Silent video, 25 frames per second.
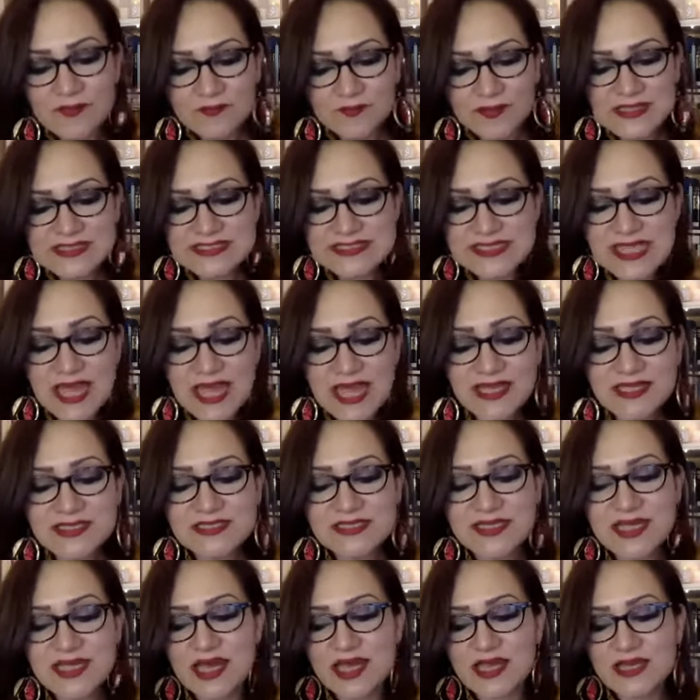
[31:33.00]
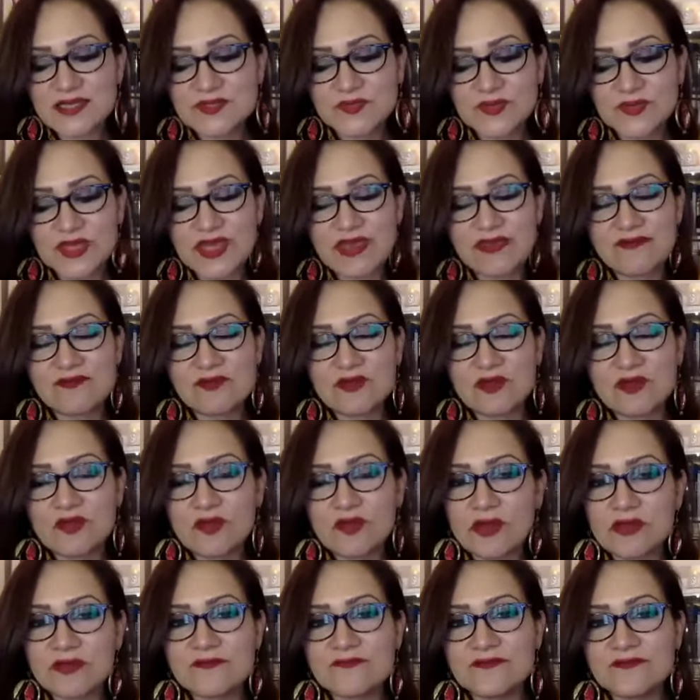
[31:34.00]
Besides that, we have a
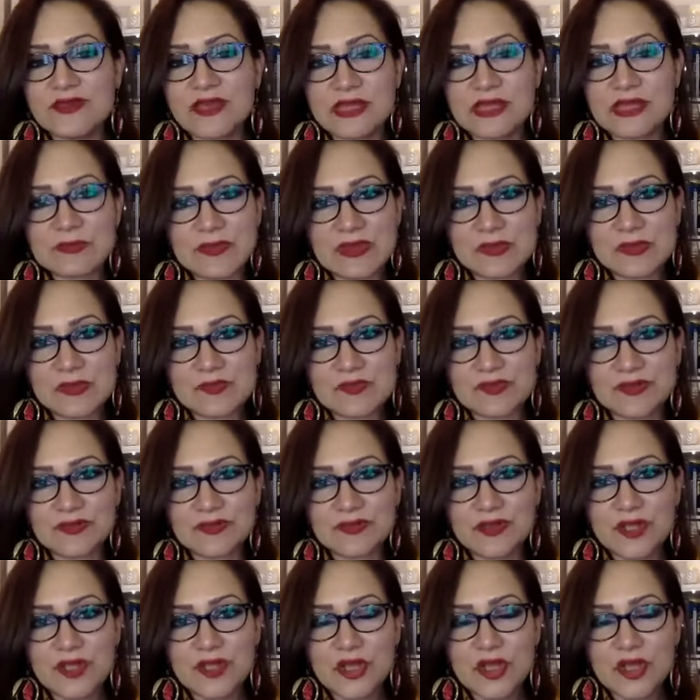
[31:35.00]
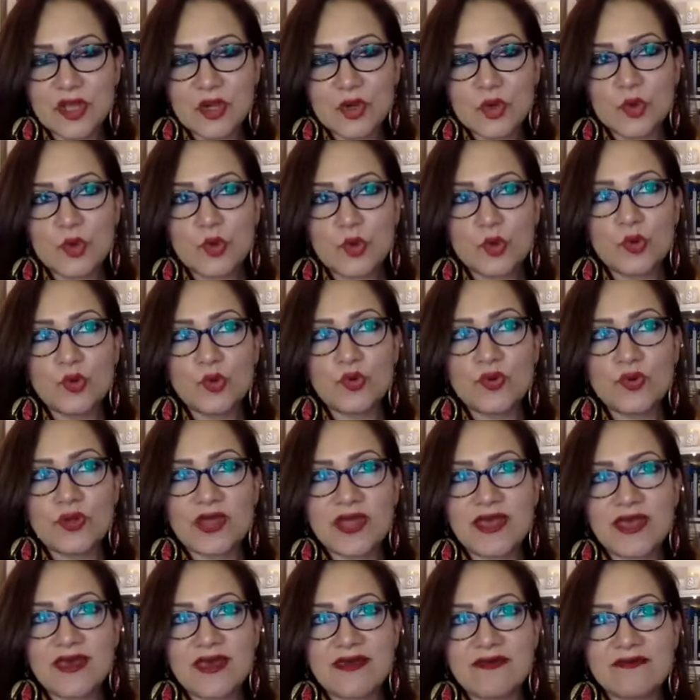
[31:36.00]
lot of young people who
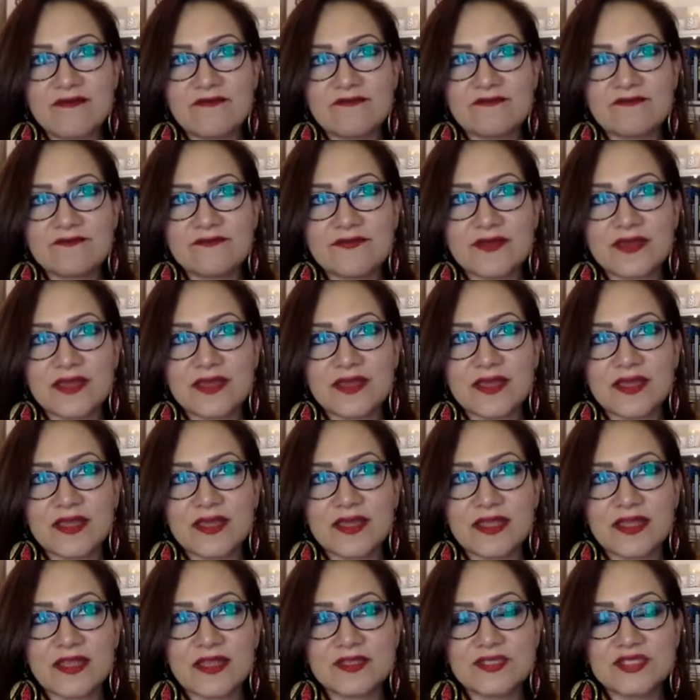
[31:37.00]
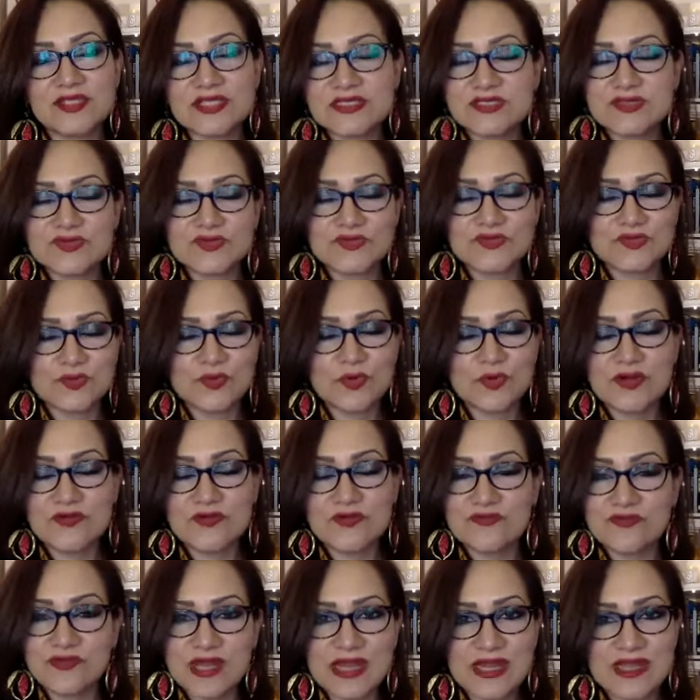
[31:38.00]
have just, who are
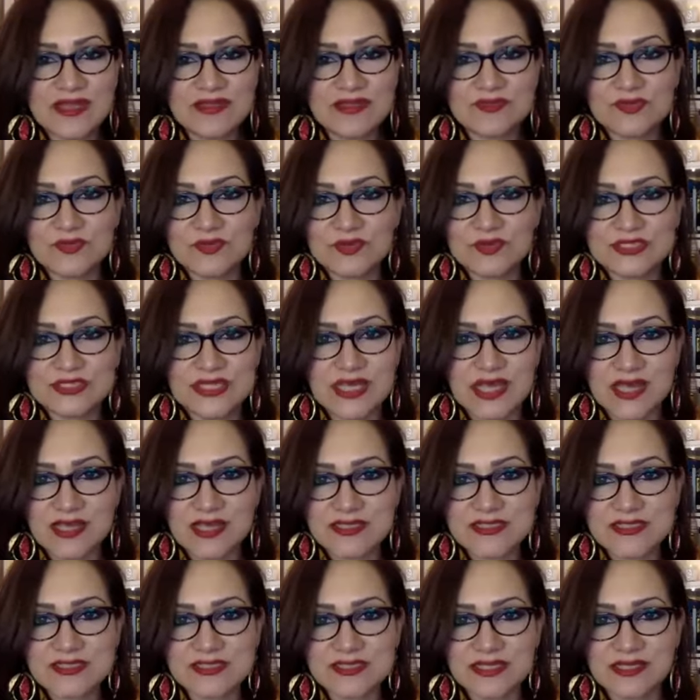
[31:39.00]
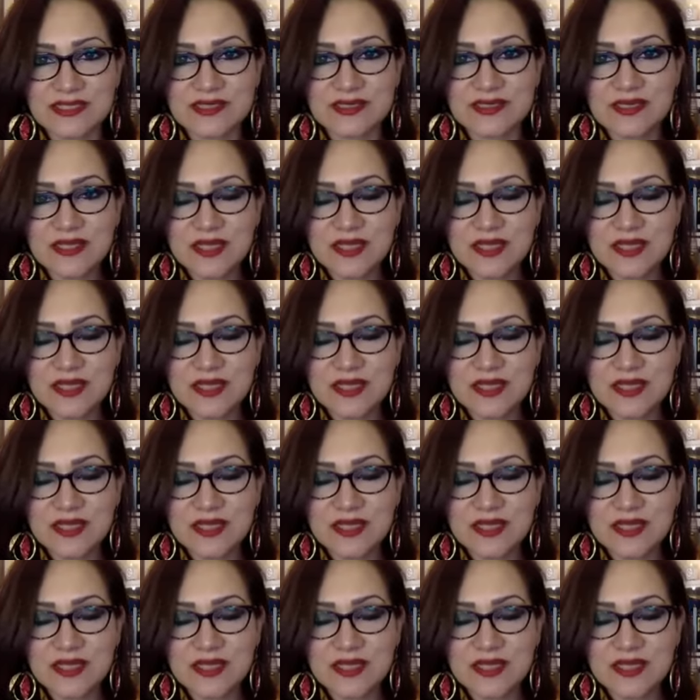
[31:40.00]
really enthusiastic,